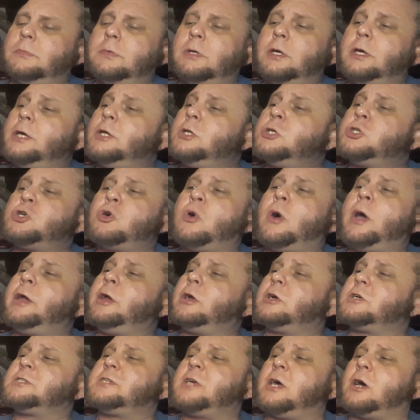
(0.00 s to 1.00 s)
Enjoy
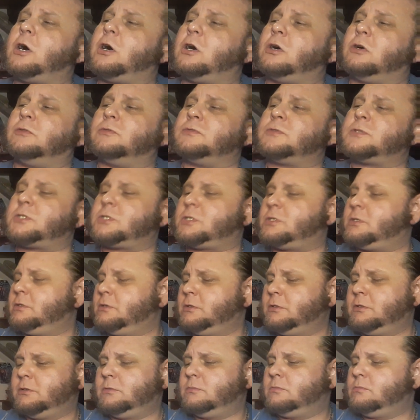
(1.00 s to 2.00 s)
yourselves.
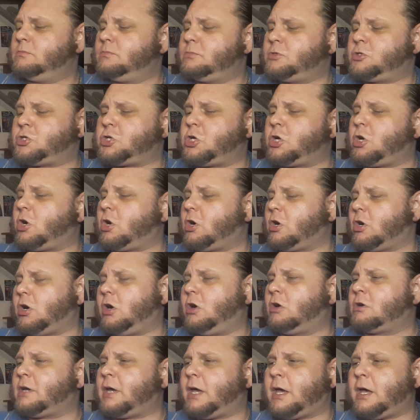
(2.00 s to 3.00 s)
Sure,
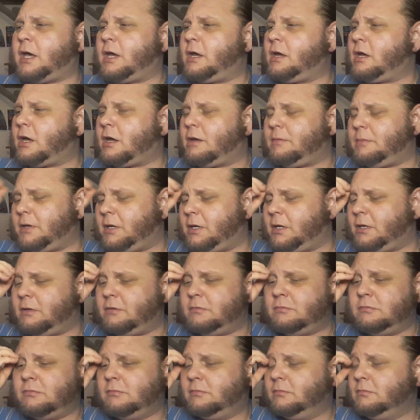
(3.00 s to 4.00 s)
okay. I
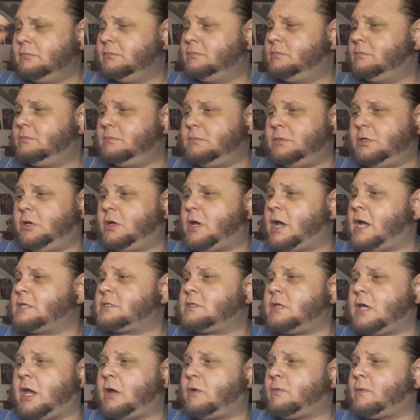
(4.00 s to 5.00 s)
mean, do you guys
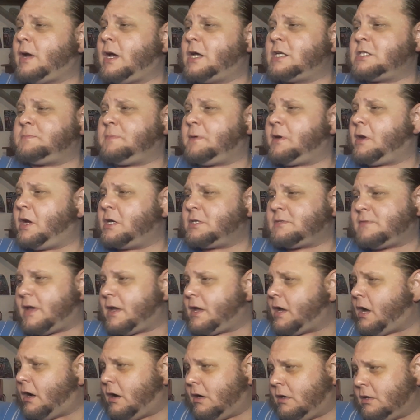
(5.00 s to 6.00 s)
like raspberries?
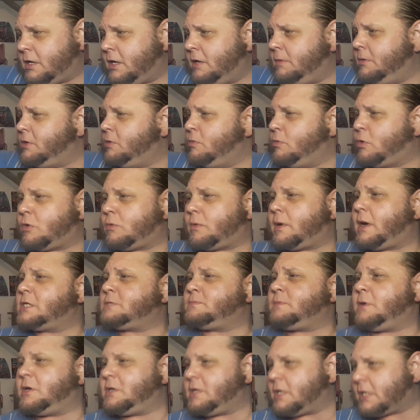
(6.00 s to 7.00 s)
I'll give you more
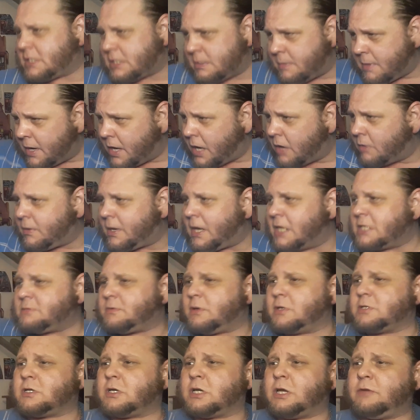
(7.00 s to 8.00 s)
raspberries. Next time I got
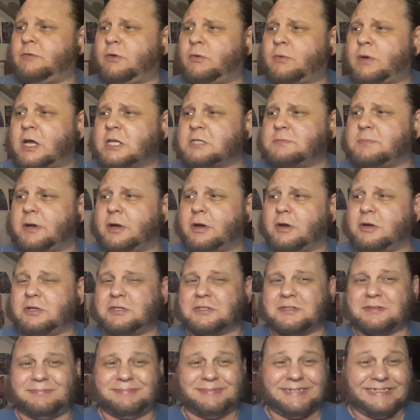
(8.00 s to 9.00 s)
raspberries, I'll give you
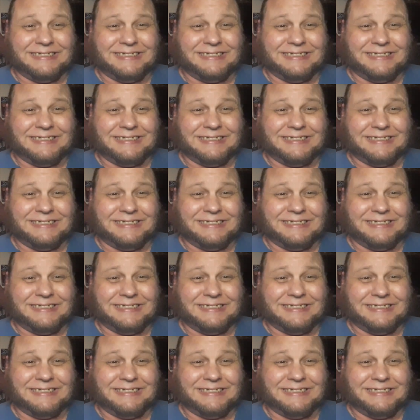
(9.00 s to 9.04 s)
raspberries.